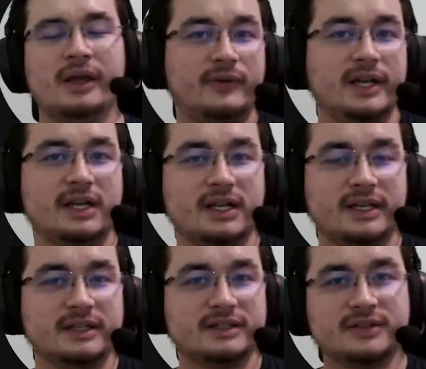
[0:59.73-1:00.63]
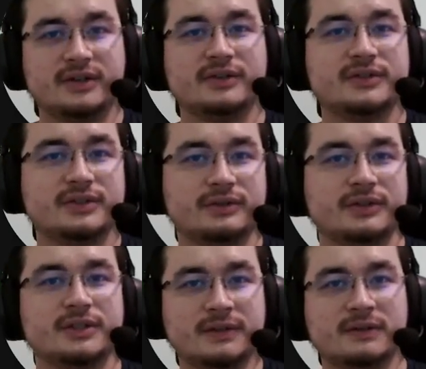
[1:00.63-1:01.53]
Finally, it's also
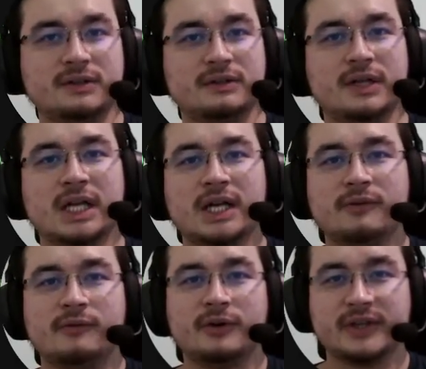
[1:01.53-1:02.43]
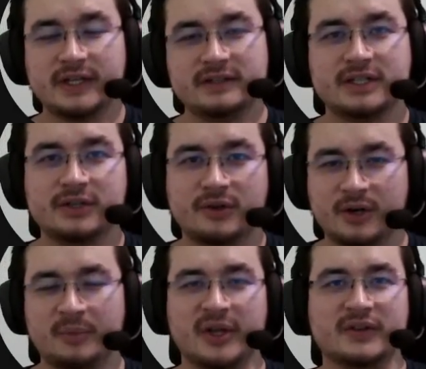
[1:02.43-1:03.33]
useful for testing your
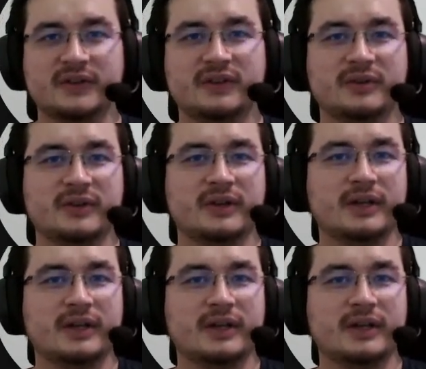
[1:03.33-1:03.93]
components.